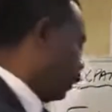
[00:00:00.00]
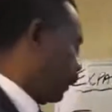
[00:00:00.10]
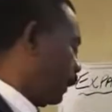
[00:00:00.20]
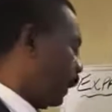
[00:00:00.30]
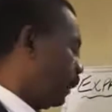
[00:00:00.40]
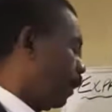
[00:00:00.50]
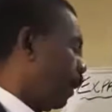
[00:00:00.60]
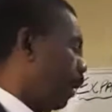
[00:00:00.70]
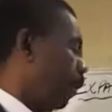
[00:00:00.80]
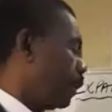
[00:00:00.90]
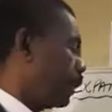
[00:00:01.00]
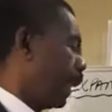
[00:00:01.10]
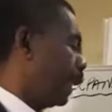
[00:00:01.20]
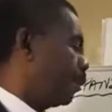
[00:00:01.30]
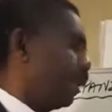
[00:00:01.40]
6 on the
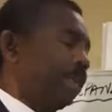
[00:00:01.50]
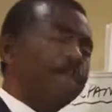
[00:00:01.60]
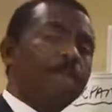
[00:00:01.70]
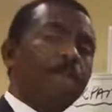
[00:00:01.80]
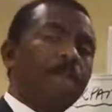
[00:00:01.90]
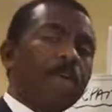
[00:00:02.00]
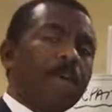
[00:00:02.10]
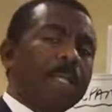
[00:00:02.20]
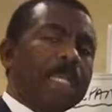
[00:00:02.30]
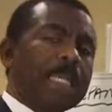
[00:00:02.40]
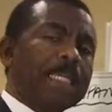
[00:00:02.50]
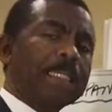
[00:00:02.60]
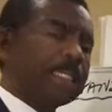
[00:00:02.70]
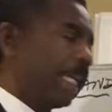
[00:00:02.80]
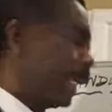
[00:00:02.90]
outside, 24 on the
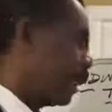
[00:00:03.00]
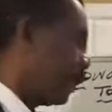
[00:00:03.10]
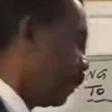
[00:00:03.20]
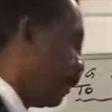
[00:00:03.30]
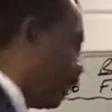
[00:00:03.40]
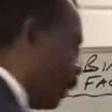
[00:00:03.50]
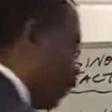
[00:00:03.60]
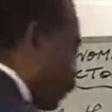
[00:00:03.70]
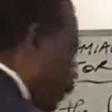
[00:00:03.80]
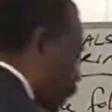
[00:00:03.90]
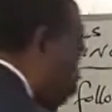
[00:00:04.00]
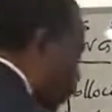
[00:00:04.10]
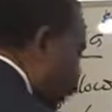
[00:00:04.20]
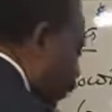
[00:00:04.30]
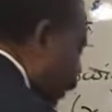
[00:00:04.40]
inside, so we
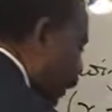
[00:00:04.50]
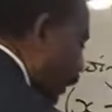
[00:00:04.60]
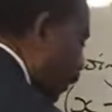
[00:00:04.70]
know that we'll